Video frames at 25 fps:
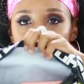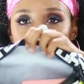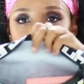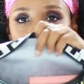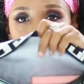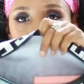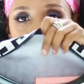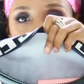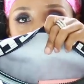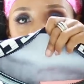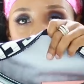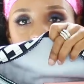no
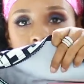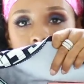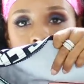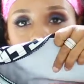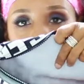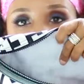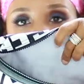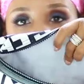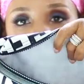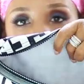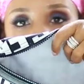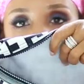
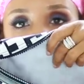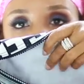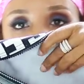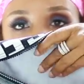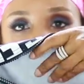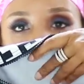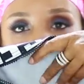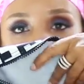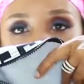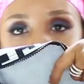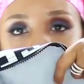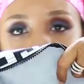inside
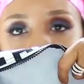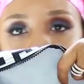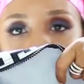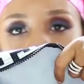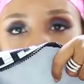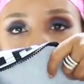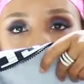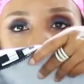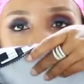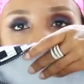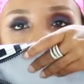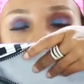pockets or
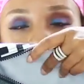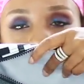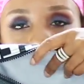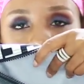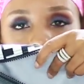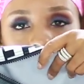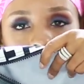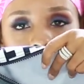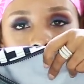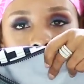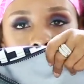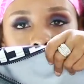anything like
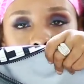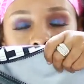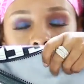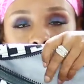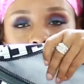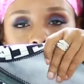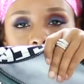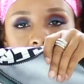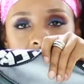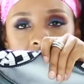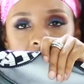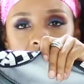that.
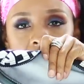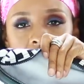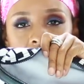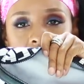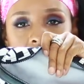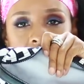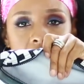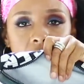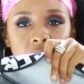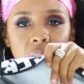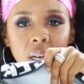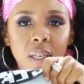And this
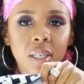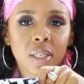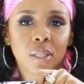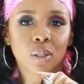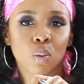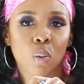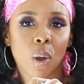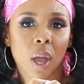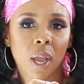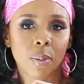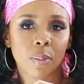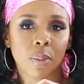inside is
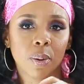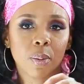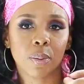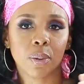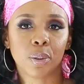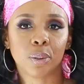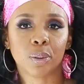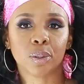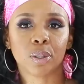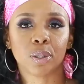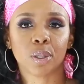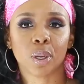
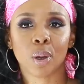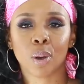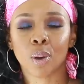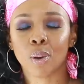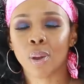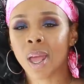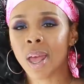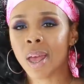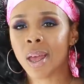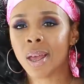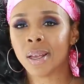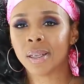wipeable.
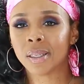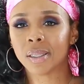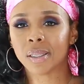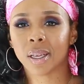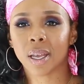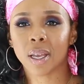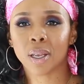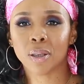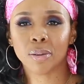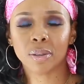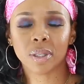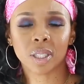So
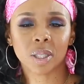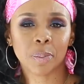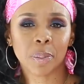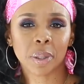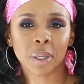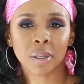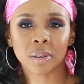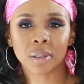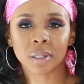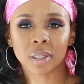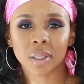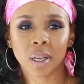say you
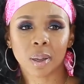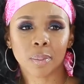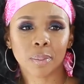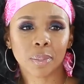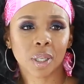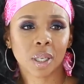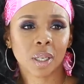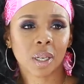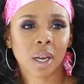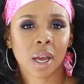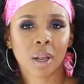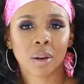spill
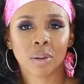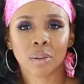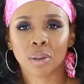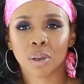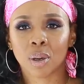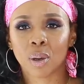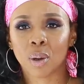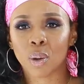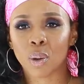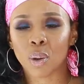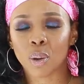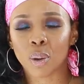something, I don't
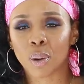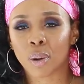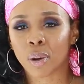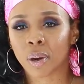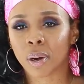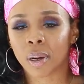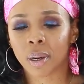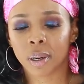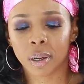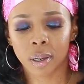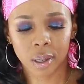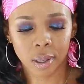know,
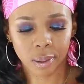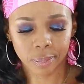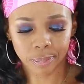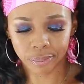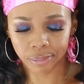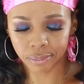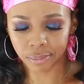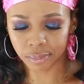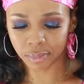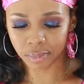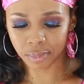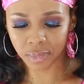or
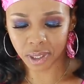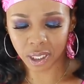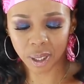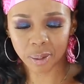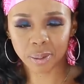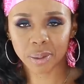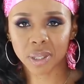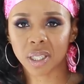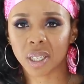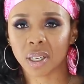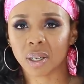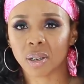
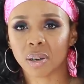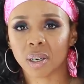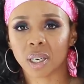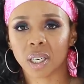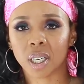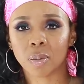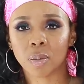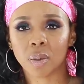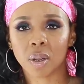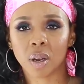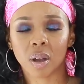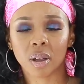lipstick or
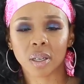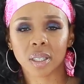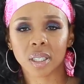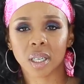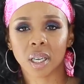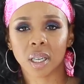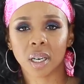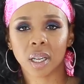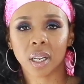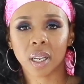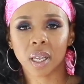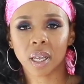lip gloss
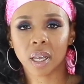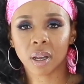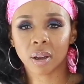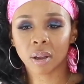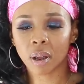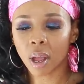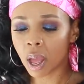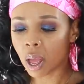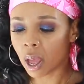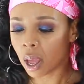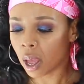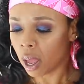get in
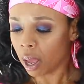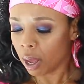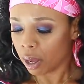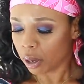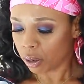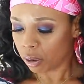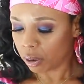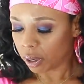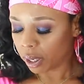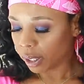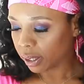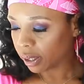here,
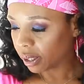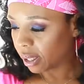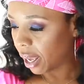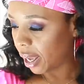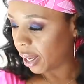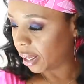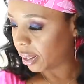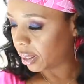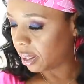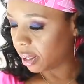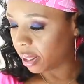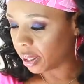you can
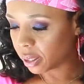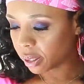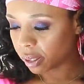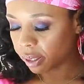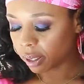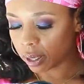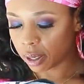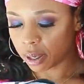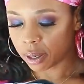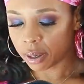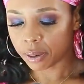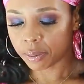take
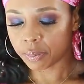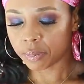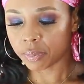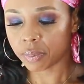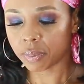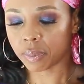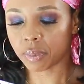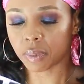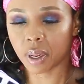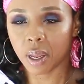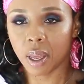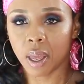this
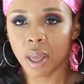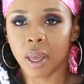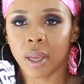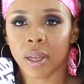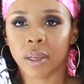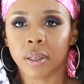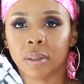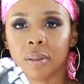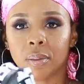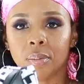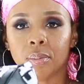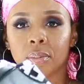
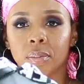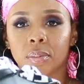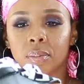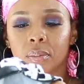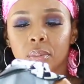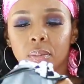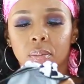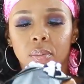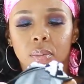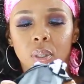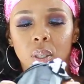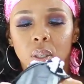and
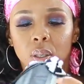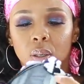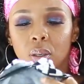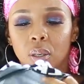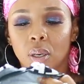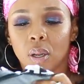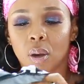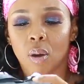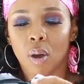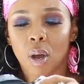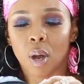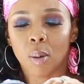you
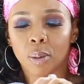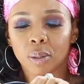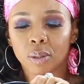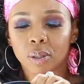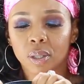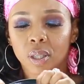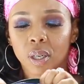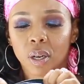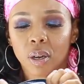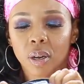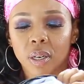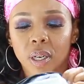know
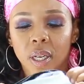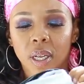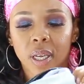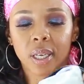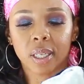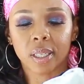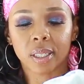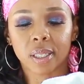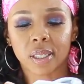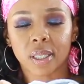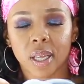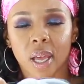almost turn it
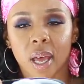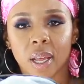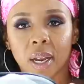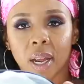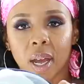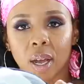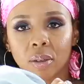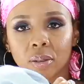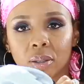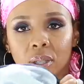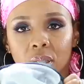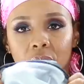inside
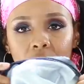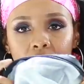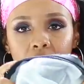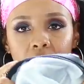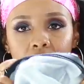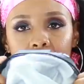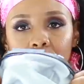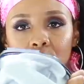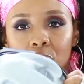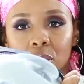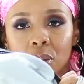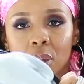out just
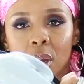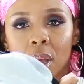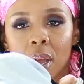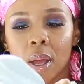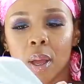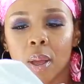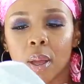to